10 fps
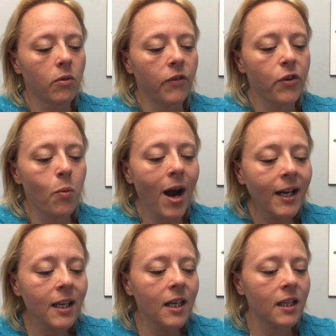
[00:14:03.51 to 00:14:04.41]
if you want
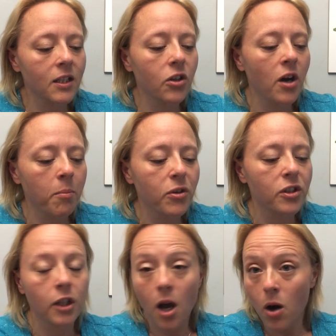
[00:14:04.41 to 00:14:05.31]
to get your numbers
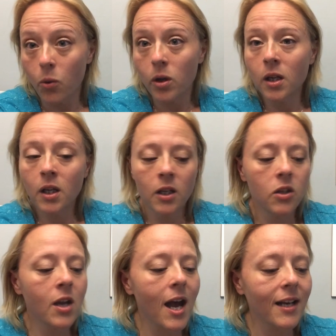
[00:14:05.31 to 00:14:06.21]
low,
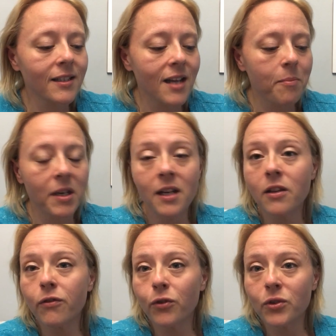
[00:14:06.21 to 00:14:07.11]
you got to stop eating
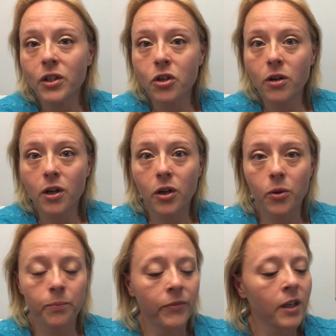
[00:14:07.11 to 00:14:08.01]
the foods that trigger
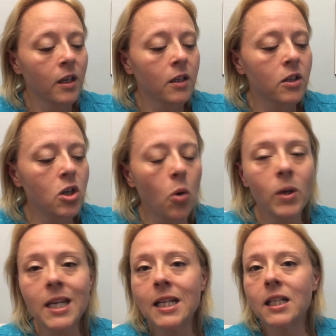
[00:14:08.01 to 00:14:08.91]
you. Don't
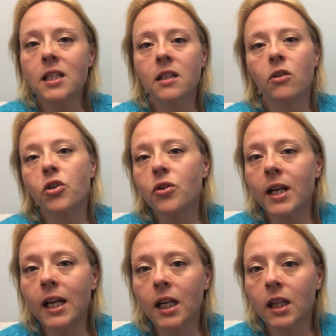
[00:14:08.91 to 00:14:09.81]
eat or
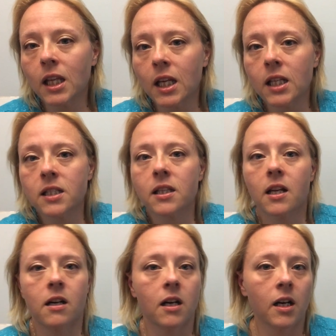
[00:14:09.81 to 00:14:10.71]
drink things that
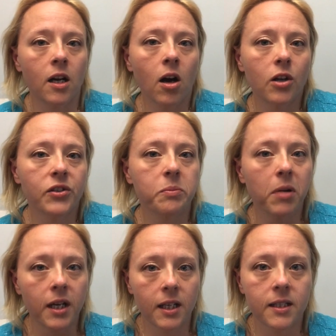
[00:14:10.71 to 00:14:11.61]
are going to cause
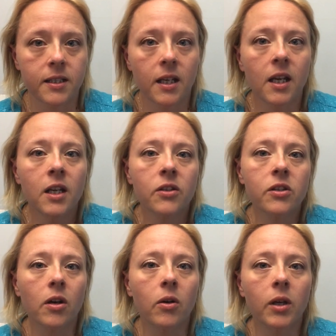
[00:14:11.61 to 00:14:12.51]
spikes.
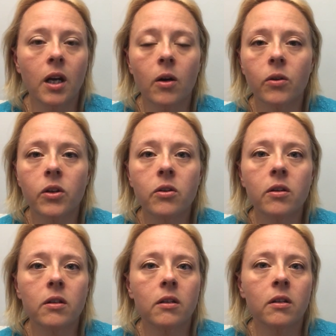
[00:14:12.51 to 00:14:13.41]
So, you know, you
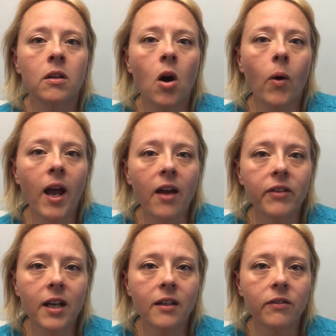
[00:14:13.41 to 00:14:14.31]
go
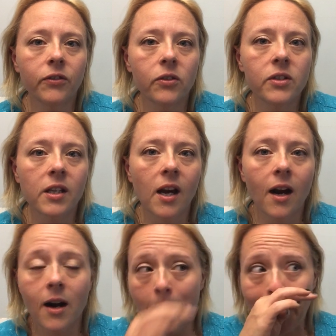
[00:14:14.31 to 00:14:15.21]
heavy on the foods that
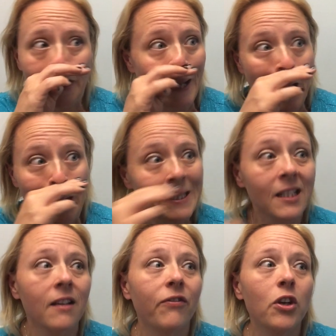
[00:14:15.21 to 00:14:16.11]
are. I mean,
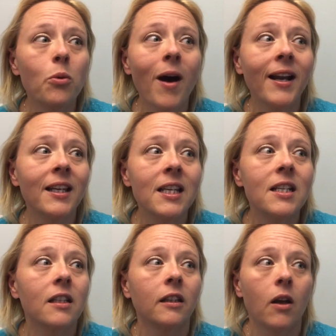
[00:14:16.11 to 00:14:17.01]
honestly, if you want to
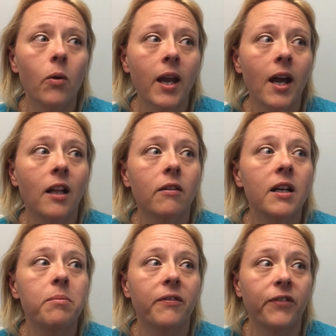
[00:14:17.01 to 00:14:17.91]
eat low
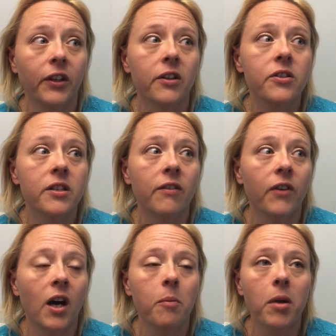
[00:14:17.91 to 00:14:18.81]
calorie but fill yourself
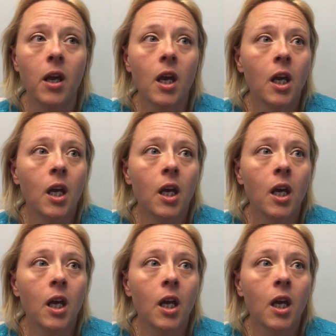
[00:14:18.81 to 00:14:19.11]
up,